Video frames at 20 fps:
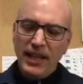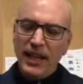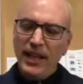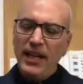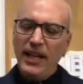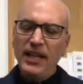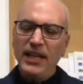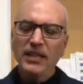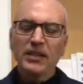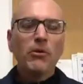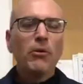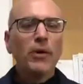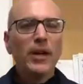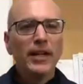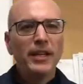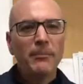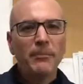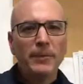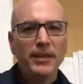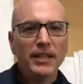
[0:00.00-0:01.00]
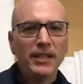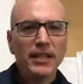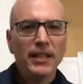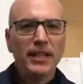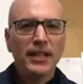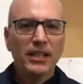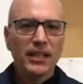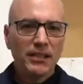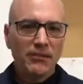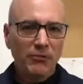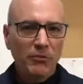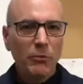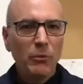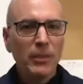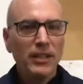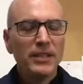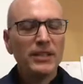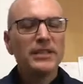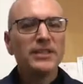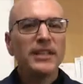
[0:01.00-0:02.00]
and quite a bit of
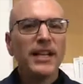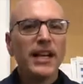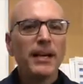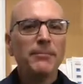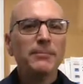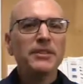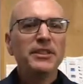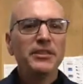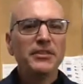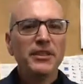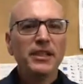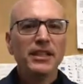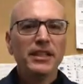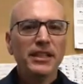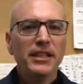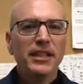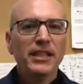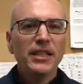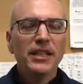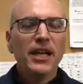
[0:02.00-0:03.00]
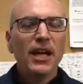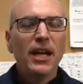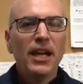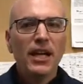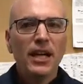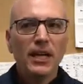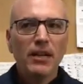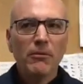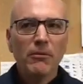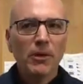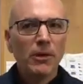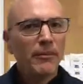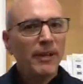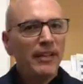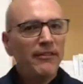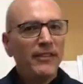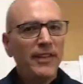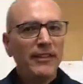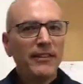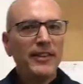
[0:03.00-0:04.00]
wind stop to it. One of my
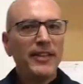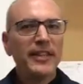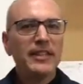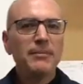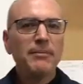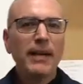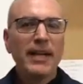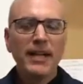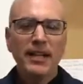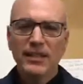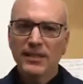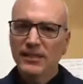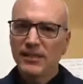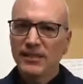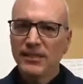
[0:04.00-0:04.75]
favorite things about it is